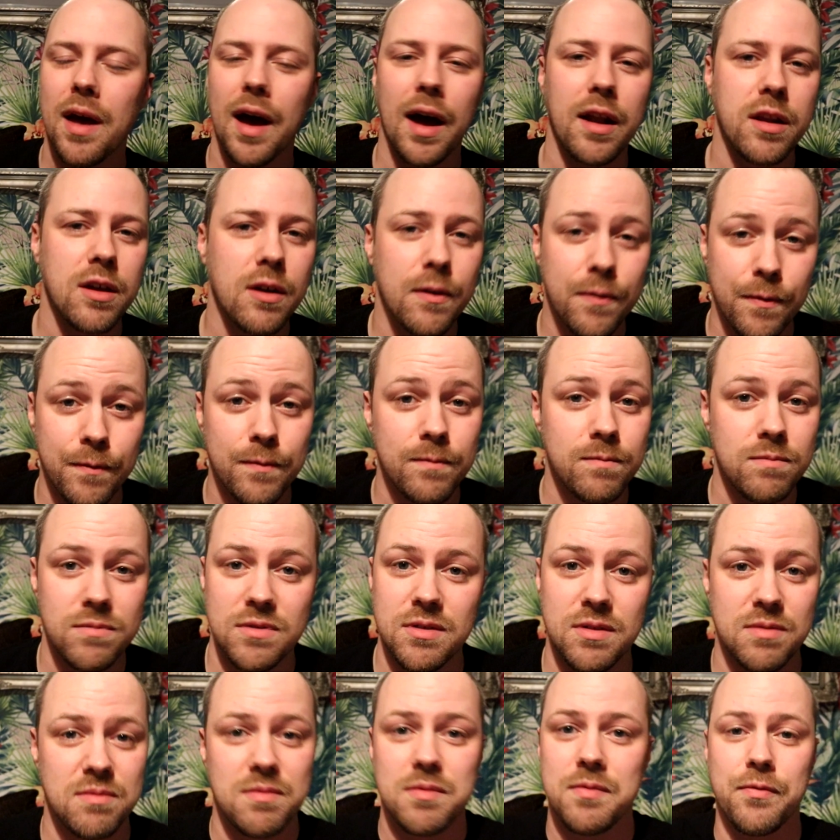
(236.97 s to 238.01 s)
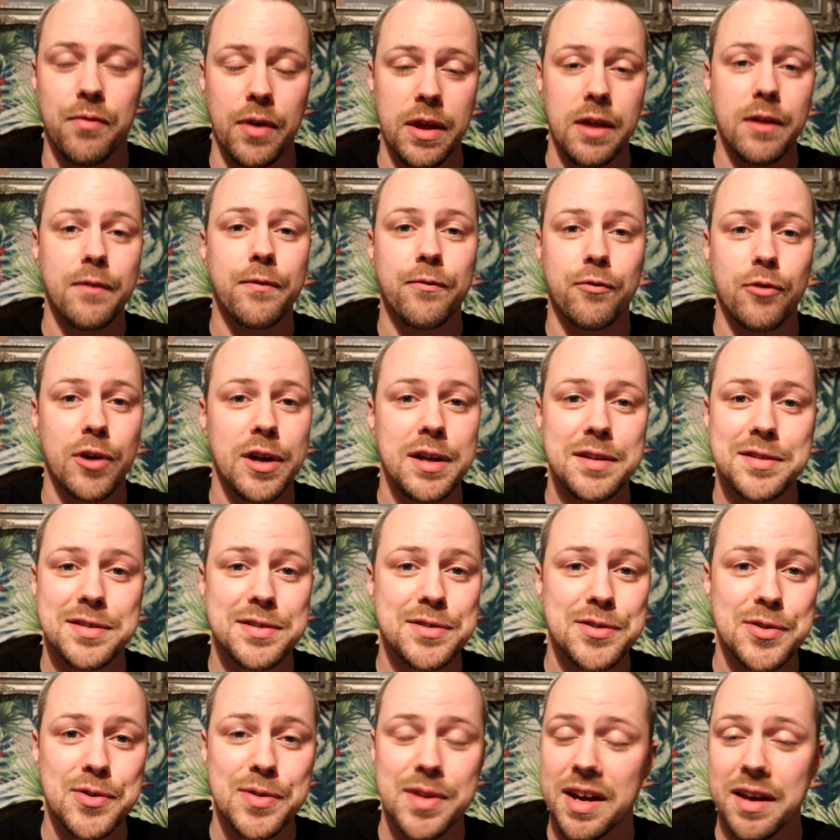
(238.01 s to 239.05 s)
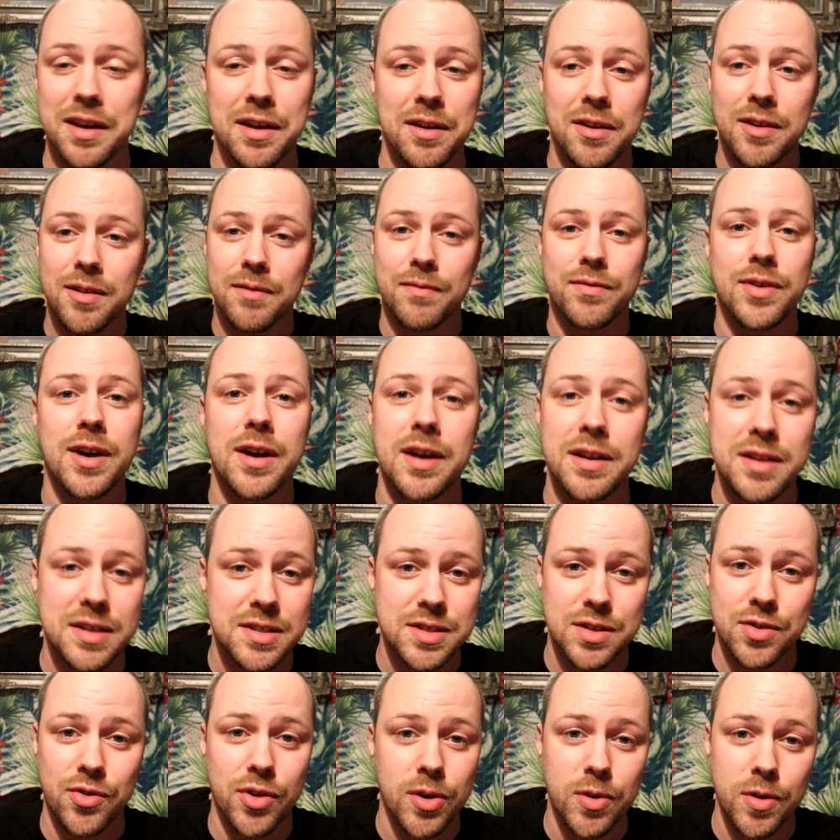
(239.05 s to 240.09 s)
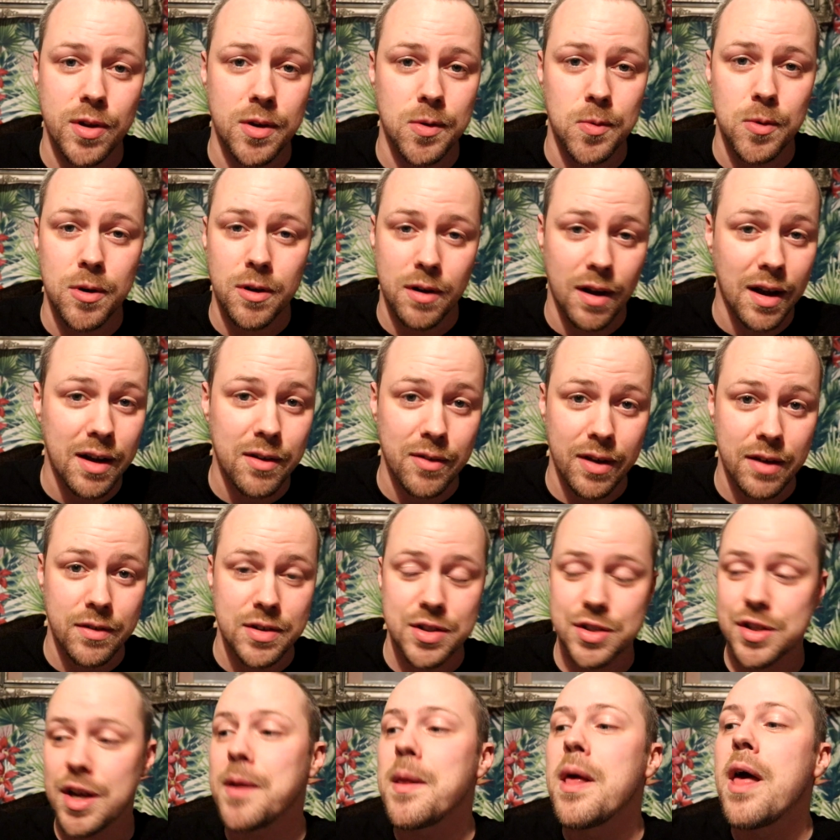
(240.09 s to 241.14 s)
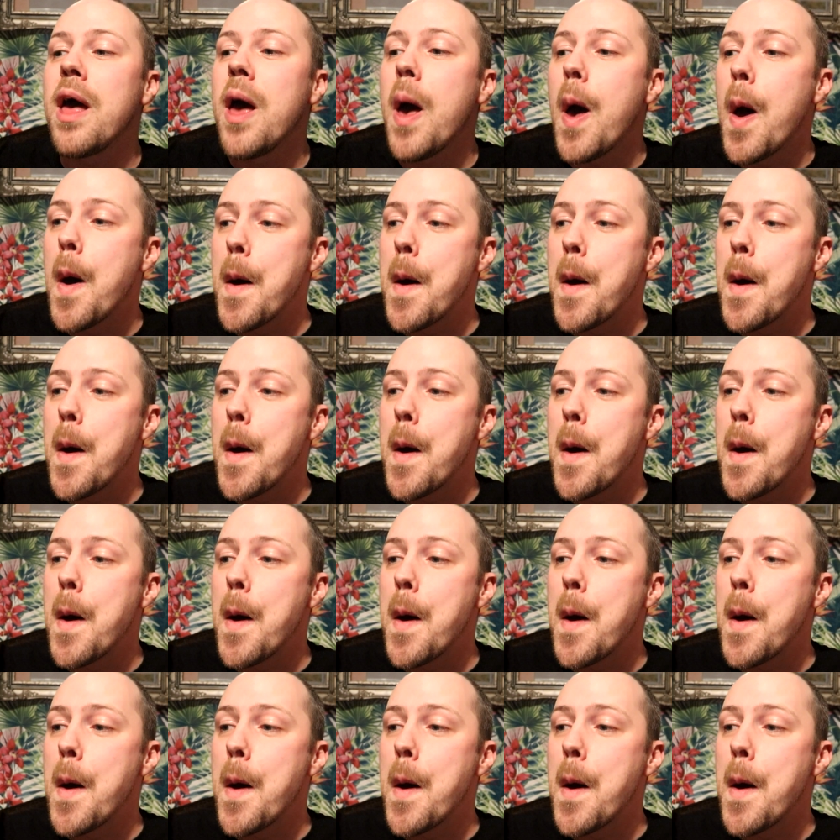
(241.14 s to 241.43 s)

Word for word: And you f feel free to do that. You can fucking disagree all you want. I don't give a shit.